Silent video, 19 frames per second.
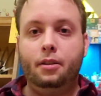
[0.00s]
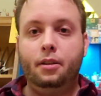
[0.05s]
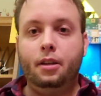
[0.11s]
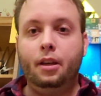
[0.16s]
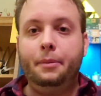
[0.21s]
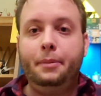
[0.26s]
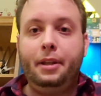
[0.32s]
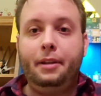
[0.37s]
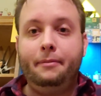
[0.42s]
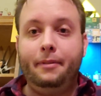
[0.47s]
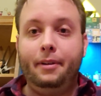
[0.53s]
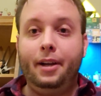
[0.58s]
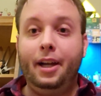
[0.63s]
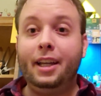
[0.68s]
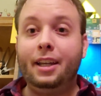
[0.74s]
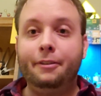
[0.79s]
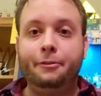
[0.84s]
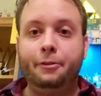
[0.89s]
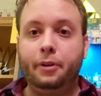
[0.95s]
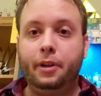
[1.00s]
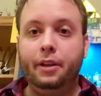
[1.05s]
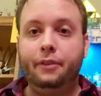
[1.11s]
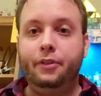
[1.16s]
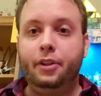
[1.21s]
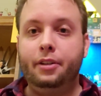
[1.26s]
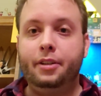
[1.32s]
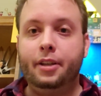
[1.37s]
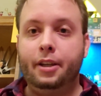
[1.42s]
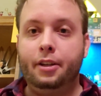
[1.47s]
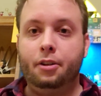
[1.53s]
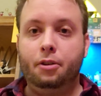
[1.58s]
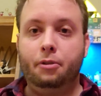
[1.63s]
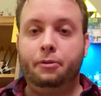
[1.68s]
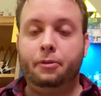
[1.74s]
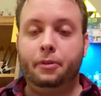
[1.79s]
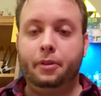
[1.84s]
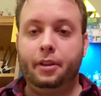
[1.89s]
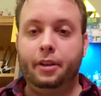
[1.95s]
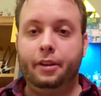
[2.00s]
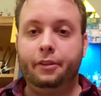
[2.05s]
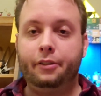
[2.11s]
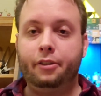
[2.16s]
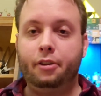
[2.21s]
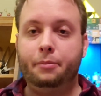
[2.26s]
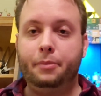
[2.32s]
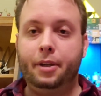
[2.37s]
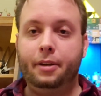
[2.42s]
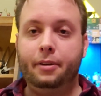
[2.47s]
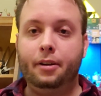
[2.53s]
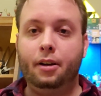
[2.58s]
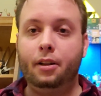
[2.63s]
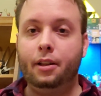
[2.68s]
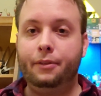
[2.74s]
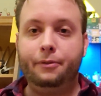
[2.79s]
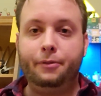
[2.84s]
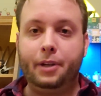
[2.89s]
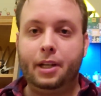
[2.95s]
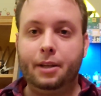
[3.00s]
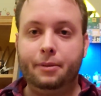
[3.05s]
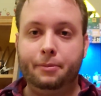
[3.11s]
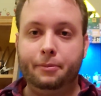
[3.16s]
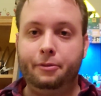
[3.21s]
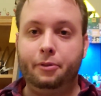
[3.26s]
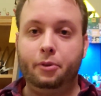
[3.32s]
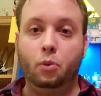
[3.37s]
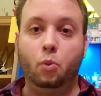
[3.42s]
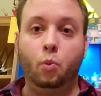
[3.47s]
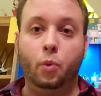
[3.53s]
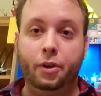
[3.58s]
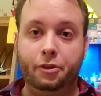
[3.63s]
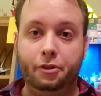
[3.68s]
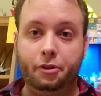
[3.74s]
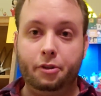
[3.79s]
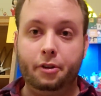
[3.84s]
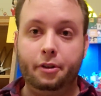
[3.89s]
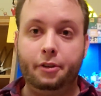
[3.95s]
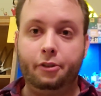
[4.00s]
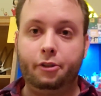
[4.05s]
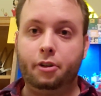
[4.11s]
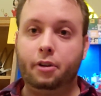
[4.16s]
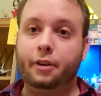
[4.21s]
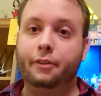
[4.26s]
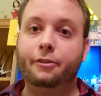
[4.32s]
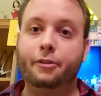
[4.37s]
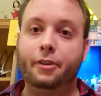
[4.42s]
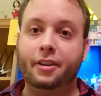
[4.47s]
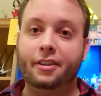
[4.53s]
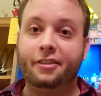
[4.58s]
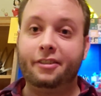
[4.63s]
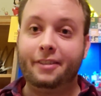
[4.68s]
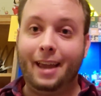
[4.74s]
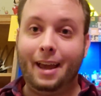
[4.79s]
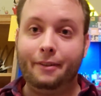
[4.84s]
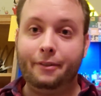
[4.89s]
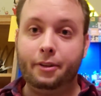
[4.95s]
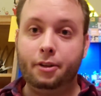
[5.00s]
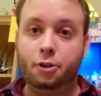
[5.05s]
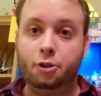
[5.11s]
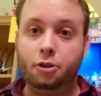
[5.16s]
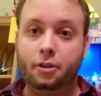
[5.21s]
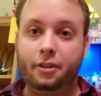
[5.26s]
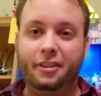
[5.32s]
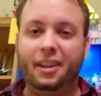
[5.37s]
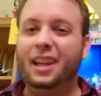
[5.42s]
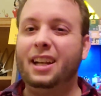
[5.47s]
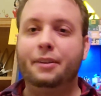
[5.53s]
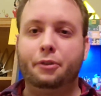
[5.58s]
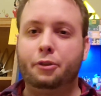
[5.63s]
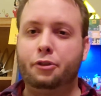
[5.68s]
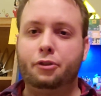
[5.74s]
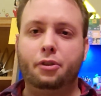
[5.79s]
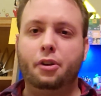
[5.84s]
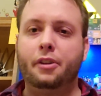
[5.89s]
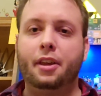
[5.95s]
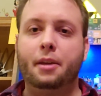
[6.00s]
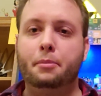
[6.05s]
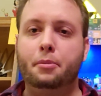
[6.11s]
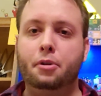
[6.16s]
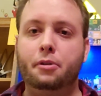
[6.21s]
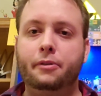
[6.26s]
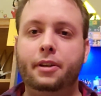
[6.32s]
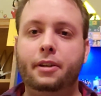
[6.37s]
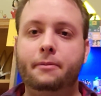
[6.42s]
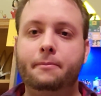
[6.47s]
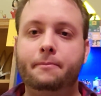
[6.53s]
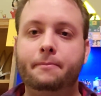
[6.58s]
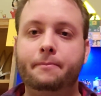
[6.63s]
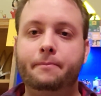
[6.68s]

I mean, I can forgive Nintendo for this. I mean, I'll even forgive them for The Wizard starring Fred Savage, because I never saw that movie.